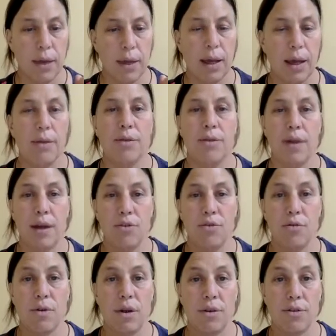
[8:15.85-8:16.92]

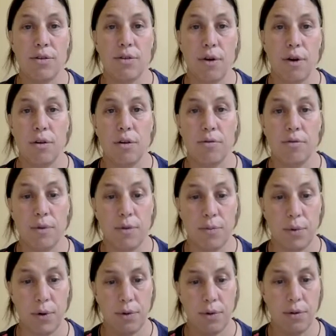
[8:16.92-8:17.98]
exaggerated startling
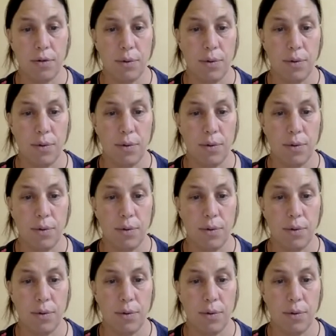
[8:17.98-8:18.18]
response.